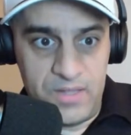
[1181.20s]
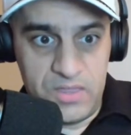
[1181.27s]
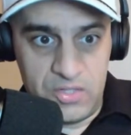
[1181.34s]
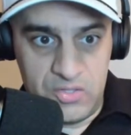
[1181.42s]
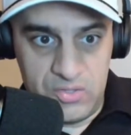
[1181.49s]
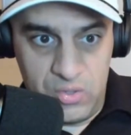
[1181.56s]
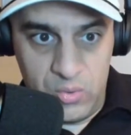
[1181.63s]

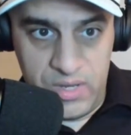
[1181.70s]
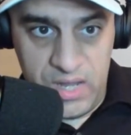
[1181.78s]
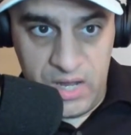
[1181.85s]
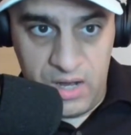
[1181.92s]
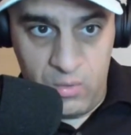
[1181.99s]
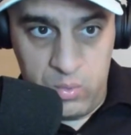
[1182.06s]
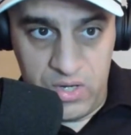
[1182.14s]
But the story
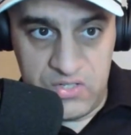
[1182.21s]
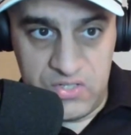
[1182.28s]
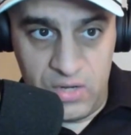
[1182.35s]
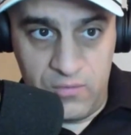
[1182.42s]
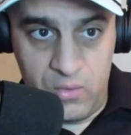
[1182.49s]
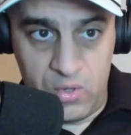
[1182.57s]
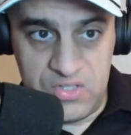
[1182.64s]
here
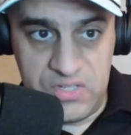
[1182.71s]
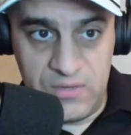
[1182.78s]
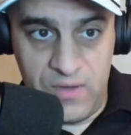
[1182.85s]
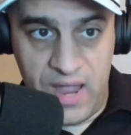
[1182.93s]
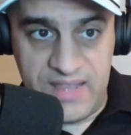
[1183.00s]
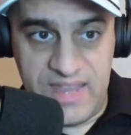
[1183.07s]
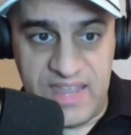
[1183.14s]
was, of course,
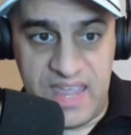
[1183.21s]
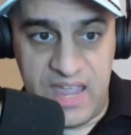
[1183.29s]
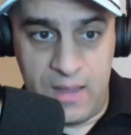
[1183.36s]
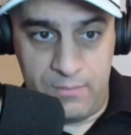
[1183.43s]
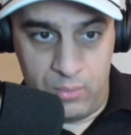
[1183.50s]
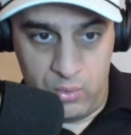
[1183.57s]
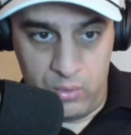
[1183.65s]
De'Vondre
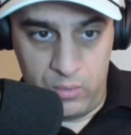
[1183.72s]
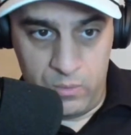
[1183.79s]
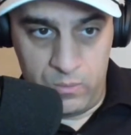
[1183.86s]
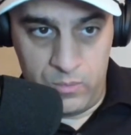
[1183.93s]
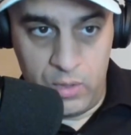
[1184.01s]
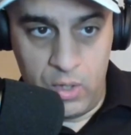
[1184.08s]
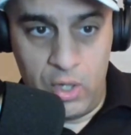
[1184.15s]
Campbell
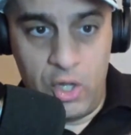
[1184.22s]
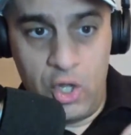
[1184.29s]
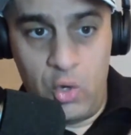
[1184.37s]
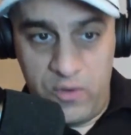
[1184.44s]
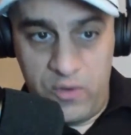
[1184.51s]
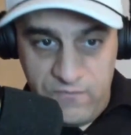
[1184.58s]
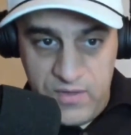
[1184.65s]

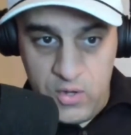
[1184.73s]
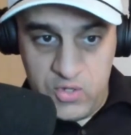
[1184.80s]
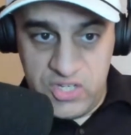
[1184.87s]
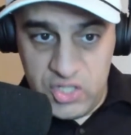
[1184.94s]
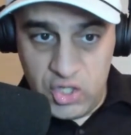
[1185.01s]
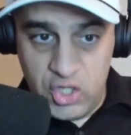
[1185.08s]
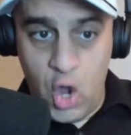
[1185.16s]

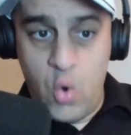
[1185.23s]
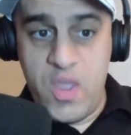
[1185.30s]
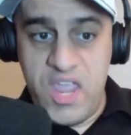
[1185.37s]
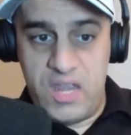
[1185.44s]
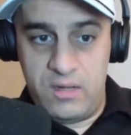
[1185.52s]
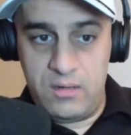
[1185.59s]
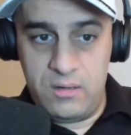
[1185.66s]
refusing to go
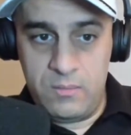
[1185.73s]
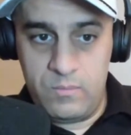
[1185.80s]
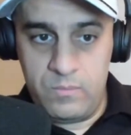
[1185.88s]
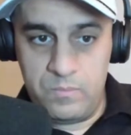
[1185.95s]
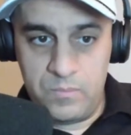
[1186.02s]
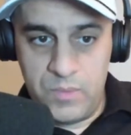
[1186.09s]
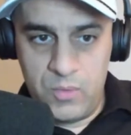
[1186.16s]
in.
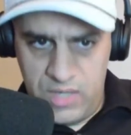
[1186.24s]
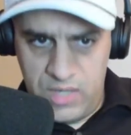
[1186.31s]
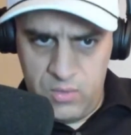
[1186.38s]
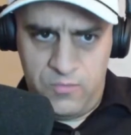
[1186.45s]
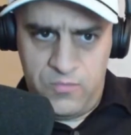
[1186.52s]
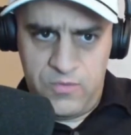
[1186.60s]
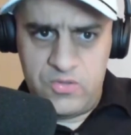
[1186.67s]

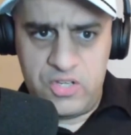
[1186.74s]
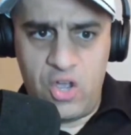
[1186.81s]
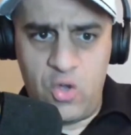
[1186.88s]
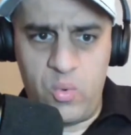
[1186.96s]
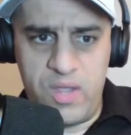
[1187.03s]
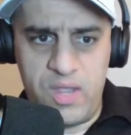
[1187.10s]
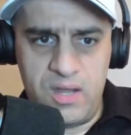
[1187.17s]
He refused to
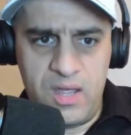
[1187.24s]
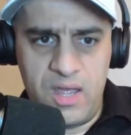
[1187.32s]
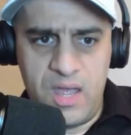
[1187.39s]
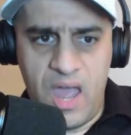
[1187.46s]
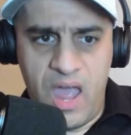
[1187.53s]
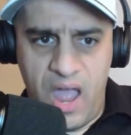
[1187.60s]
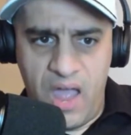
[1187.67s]
go in
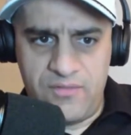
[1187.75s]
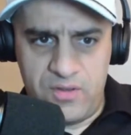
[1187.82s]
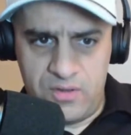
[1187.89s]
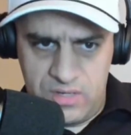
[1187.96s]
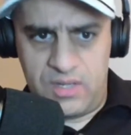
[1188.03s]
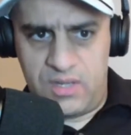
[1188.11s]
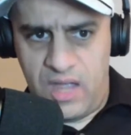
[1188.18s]

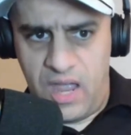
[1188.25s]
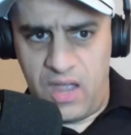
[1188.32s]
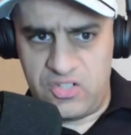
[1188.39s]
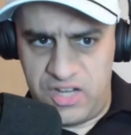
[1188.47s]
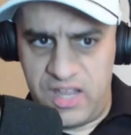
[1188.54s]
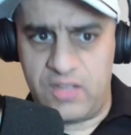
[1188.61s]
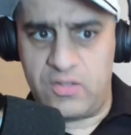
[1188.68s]
after
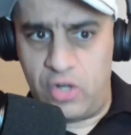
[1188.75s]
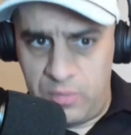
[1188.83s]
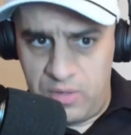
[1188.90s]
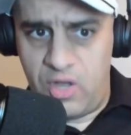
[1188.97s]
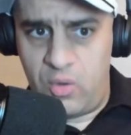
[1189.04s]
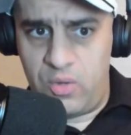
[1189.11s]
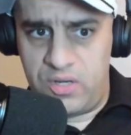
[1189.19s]
Kyle Shanahan
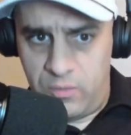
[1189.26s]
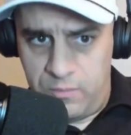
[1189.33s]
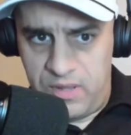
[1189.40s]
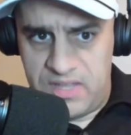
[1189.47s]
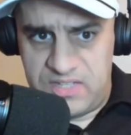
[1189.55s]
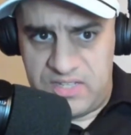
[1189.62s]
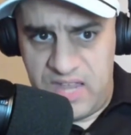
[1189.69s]
told him to go in to
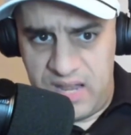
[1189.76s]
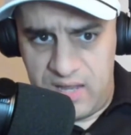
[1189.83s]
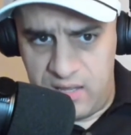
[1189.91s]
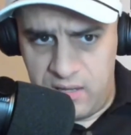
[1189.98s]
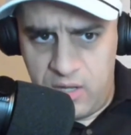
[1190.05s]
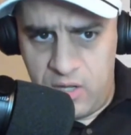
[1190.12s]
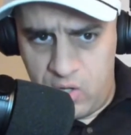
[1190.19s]
replace
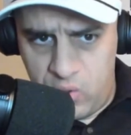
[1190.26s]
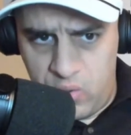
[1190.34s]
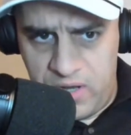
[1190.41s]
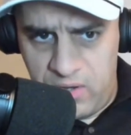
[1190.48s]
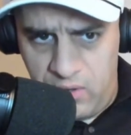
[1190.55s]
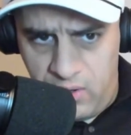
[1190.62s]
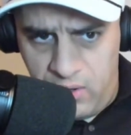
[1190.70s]
Dan
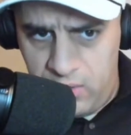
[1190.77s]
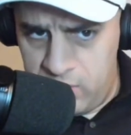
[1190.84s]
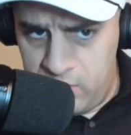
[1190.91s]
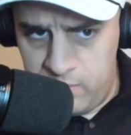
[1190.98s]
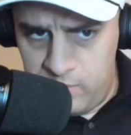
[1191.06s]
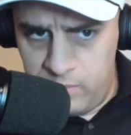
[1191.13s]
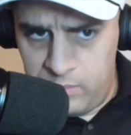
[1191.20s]
Greenlaw.
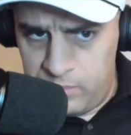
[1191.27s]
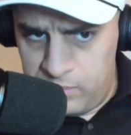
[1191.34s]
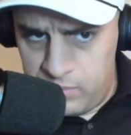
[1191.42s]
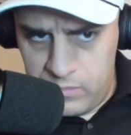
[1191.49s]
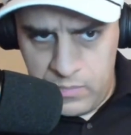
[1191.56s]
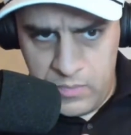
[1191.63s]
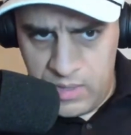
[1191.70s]

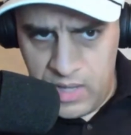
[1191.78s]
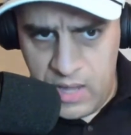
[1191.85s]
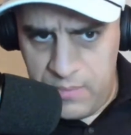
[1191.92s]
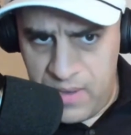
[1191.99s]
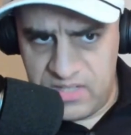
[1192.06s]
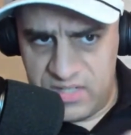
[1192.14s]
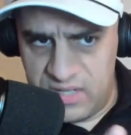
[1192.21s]

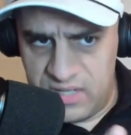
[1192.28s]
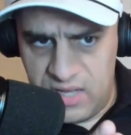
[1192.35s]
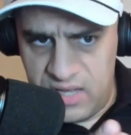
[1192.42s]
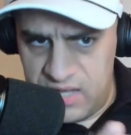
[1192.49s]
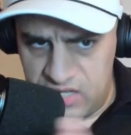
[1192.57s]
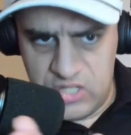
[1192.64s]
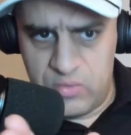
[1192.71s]
And
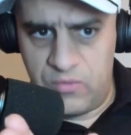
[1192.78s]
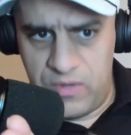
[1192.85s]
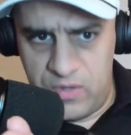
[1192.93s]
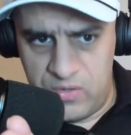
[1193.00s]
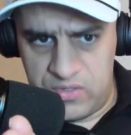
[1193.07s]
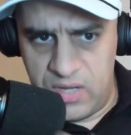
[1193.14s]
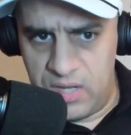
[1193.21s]
basically, he just
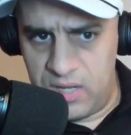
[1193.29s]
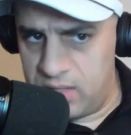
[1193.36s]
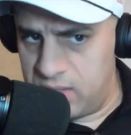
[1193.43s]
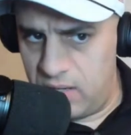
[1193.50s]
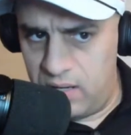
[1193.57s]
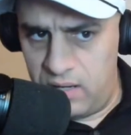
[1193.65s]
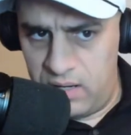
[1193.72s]
refused
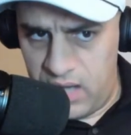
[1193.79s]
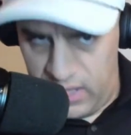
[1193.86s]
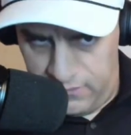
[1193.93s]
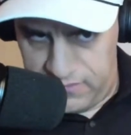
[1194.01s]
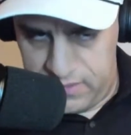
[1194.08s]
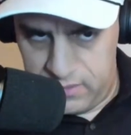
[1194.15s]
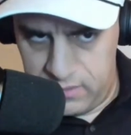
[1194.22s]
and
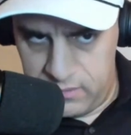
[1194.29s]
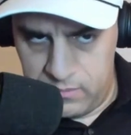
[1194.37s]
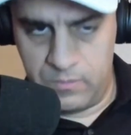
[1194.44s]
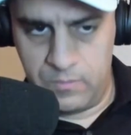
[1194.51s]
left.